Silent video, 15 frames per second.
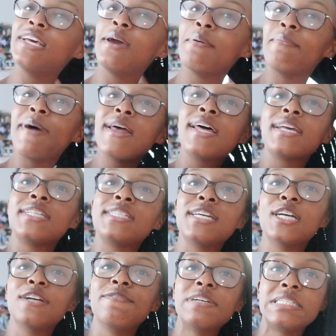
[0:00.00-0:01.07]
him about like
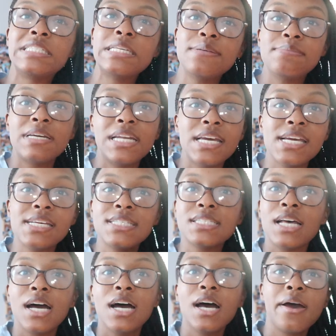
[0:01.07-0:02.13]
10 or 15 minutes.
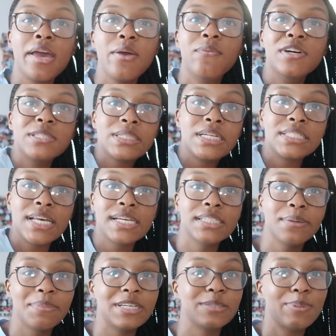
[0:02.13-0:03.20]
He wants me to take
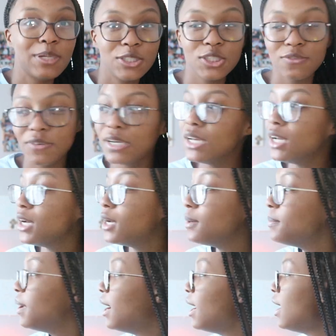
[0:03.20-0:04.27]
some of his pictures for
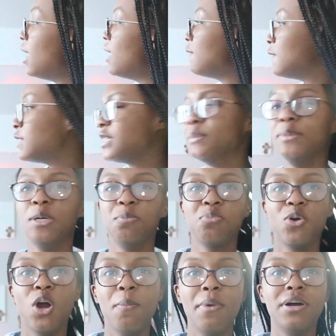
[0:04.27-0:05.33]
him for some little
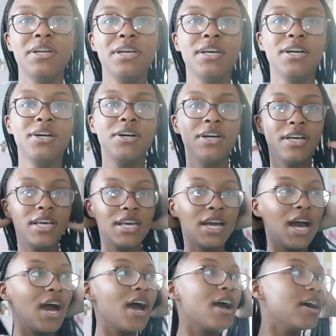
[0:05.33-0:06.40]
promo deal he
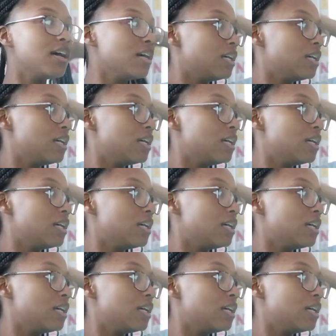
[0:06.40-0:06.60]
got.